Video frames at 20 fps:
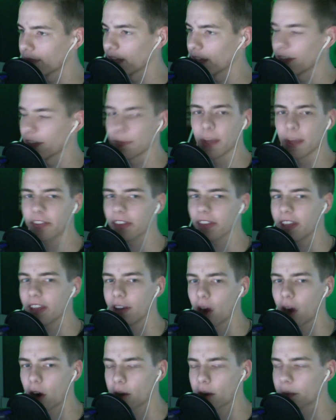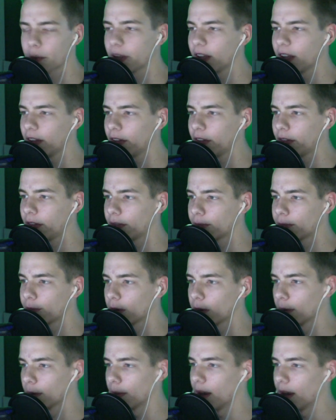It's basically an art piece
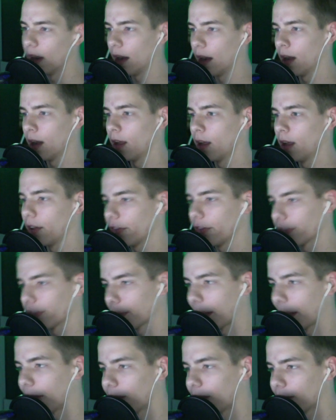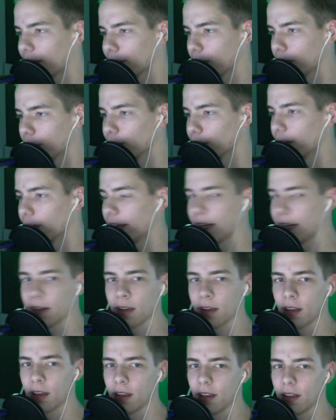from Samara from The Ring
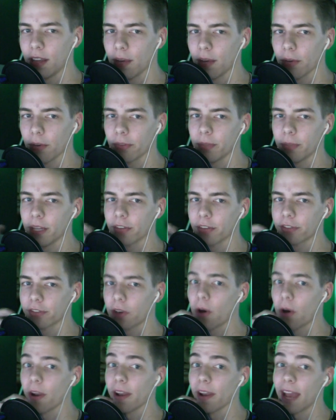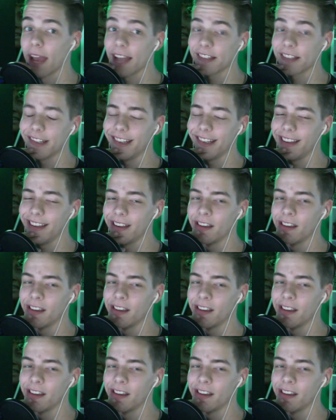that was being sold on Etsy,